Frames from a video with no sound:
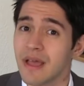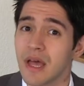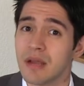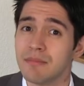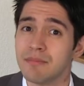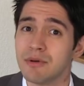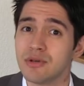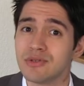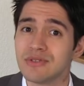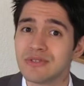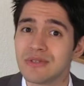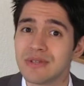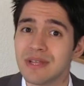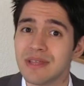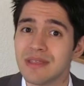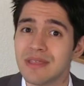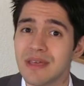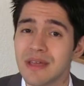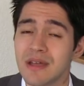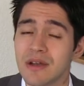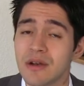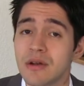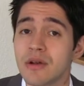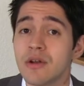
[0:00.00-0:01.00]
And mostly
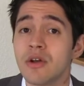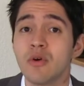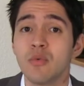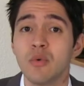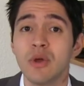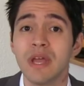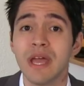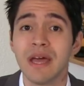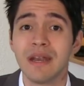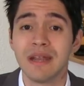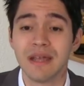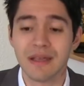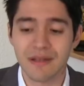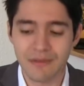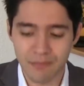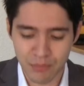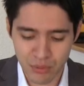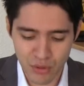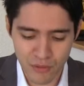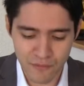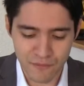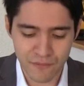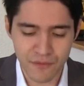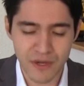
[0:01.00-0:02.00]
there, we had
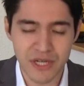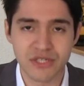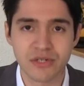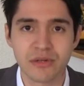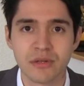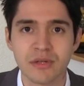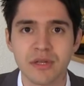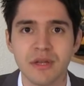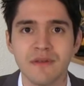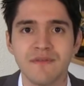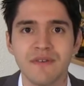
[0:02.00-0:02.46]
professional